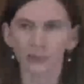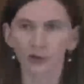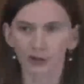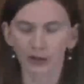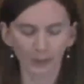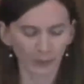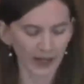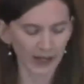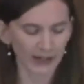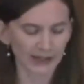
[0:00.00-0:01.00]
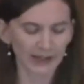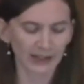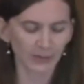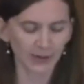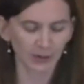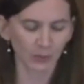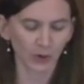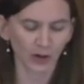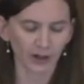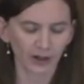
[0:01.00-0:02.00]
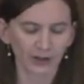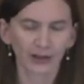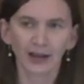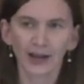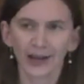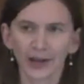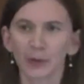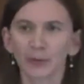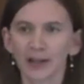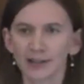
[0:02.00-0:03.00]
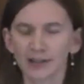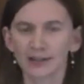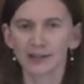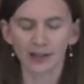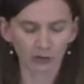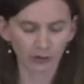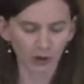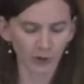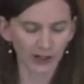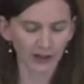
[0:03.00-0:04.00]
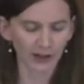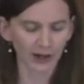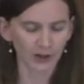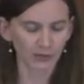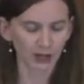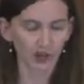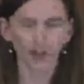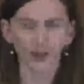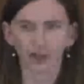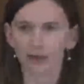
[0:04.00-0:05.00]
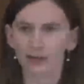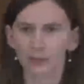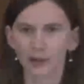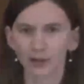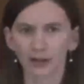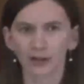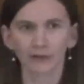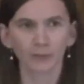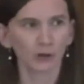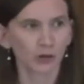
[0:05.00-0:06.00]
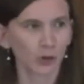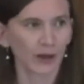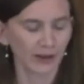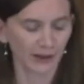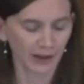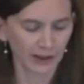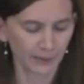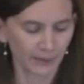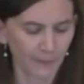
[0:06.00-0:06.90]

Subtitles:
program planning teams, and more. And we plan to continue growing in that direction in a spirit of mutuality.